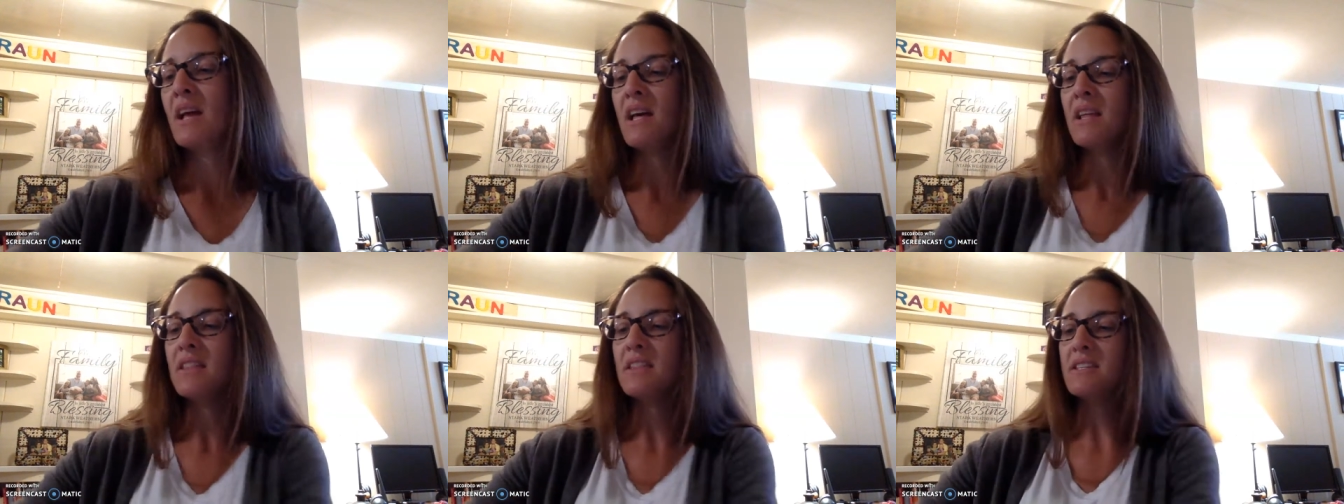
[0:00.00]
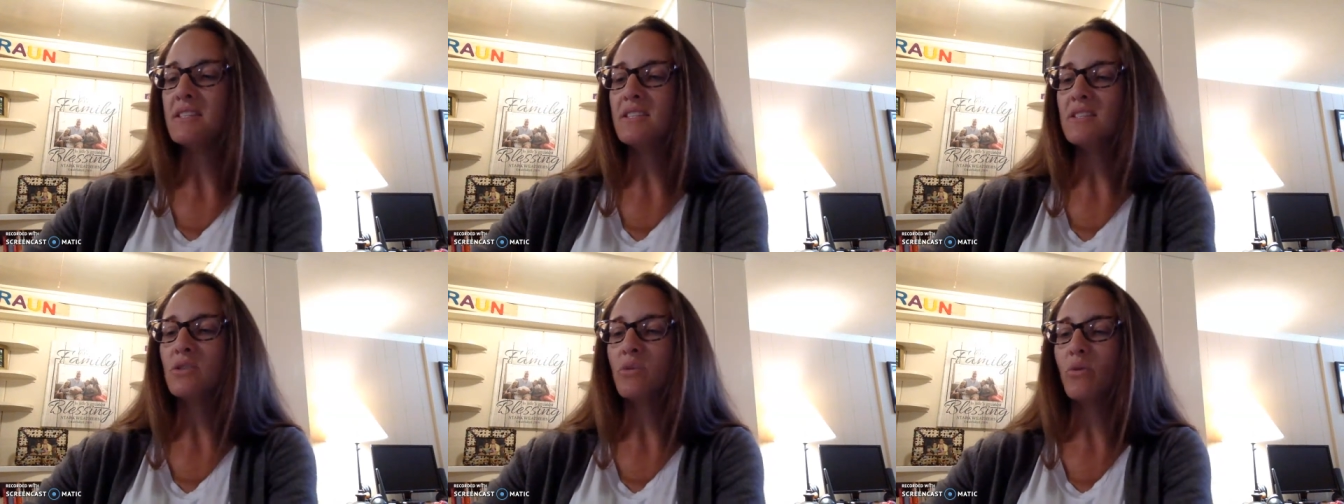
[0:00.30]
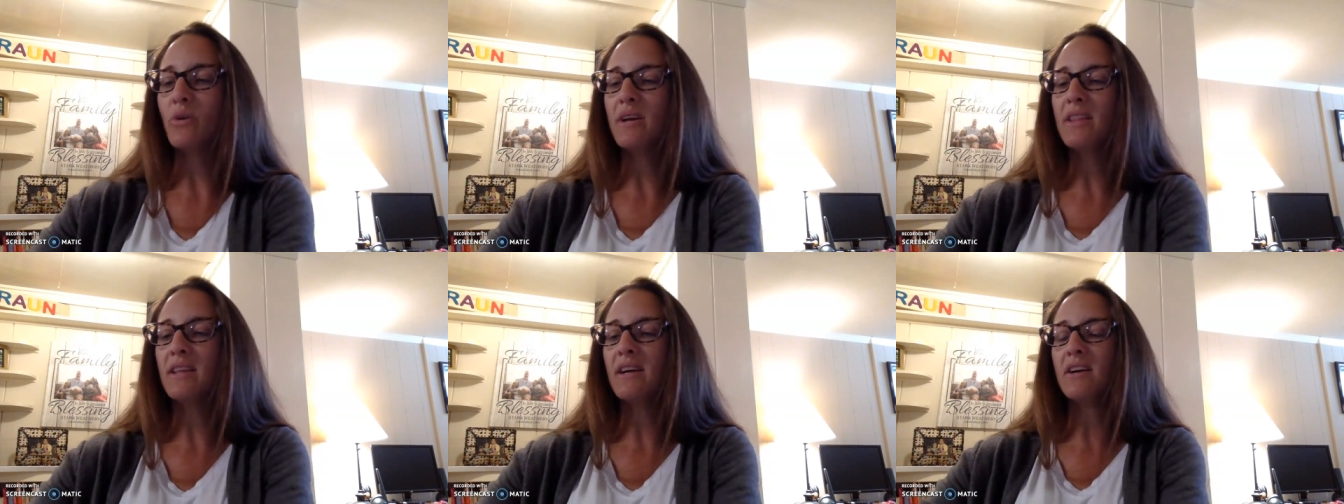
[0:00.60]
The
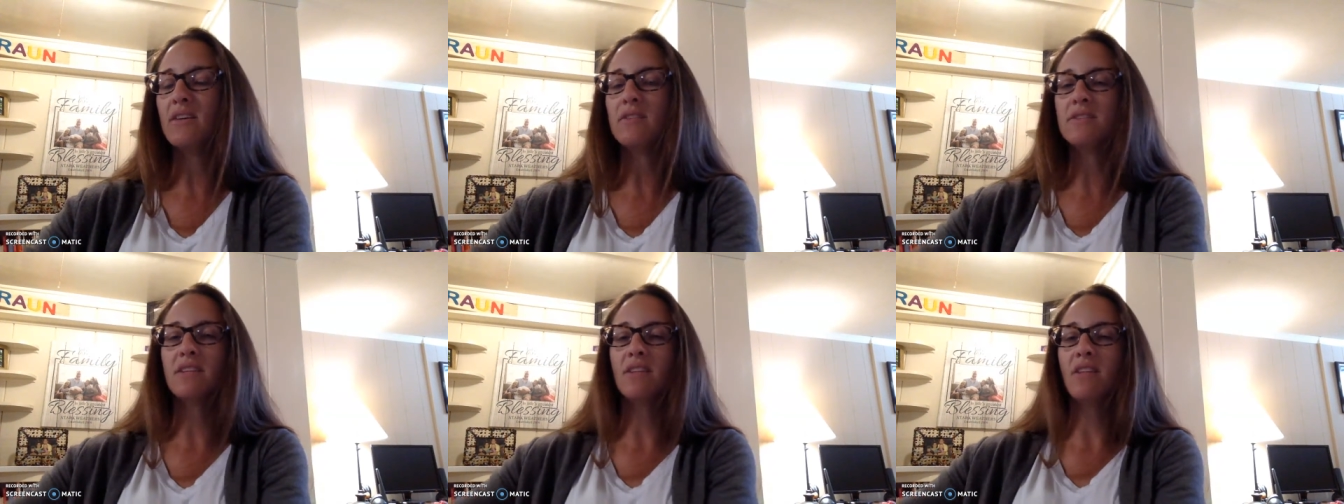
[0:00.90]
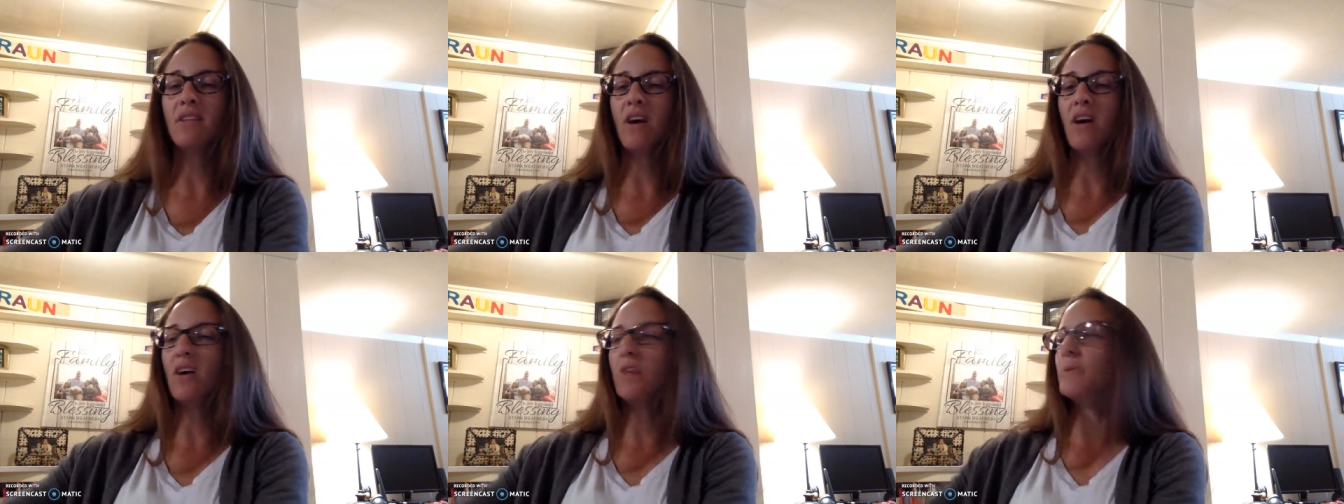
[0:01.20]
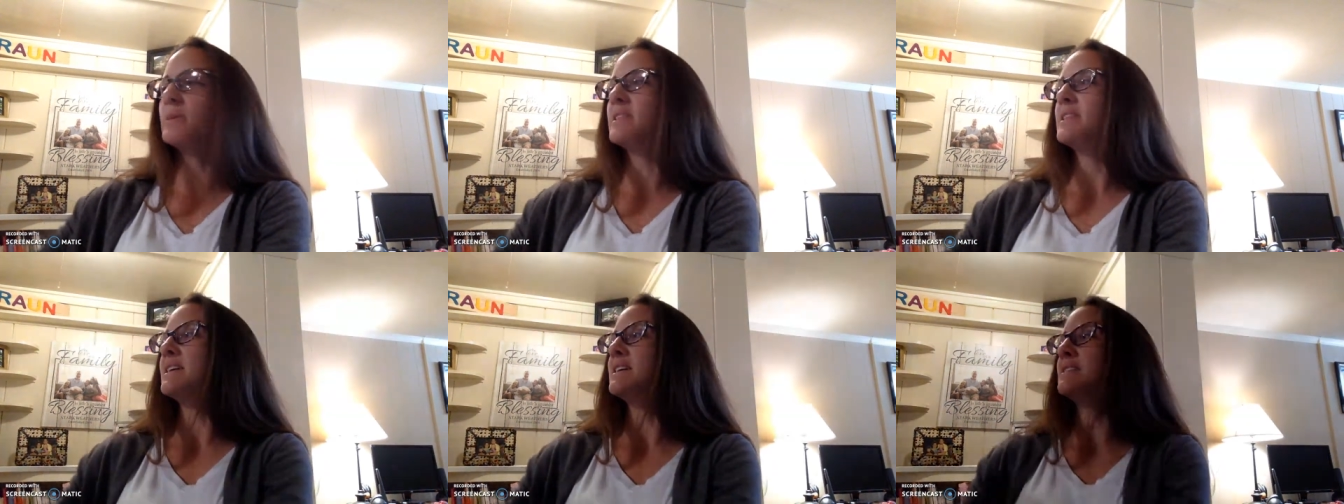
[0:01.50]
story that goes along
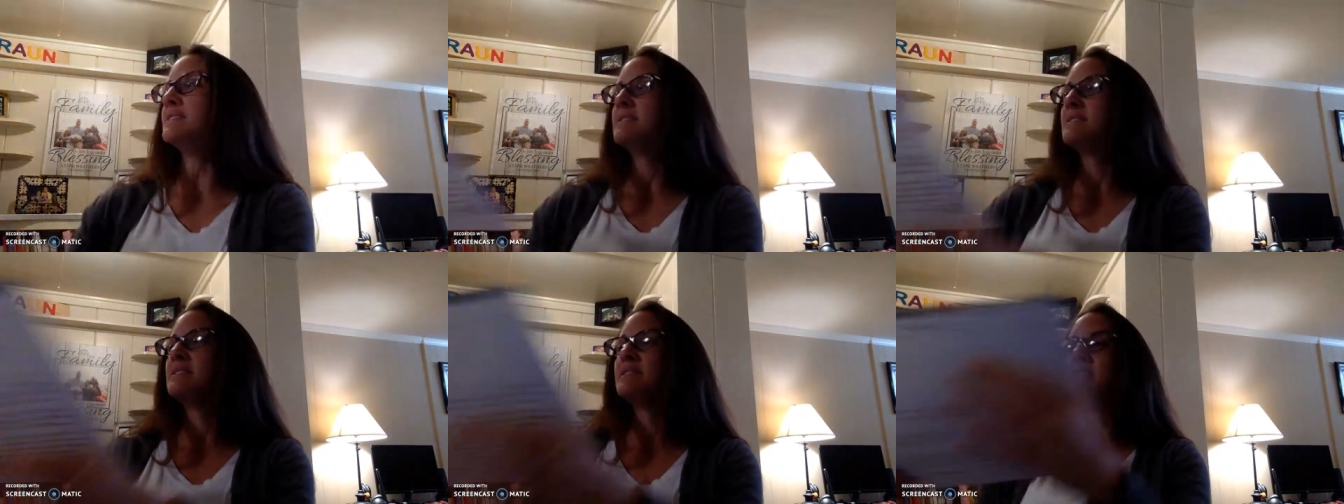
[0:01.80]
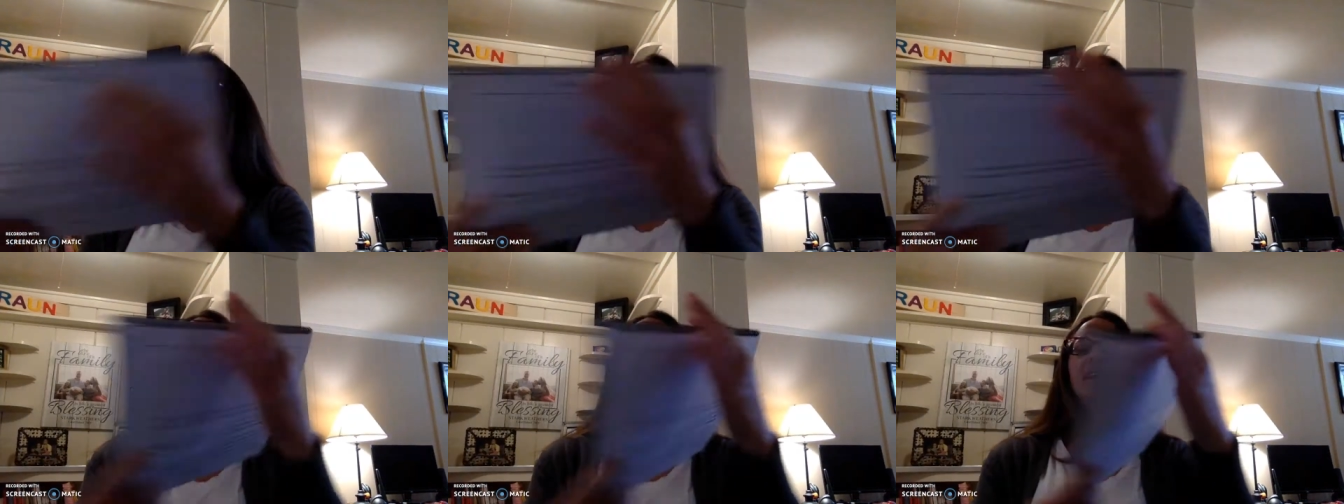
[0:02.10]
with this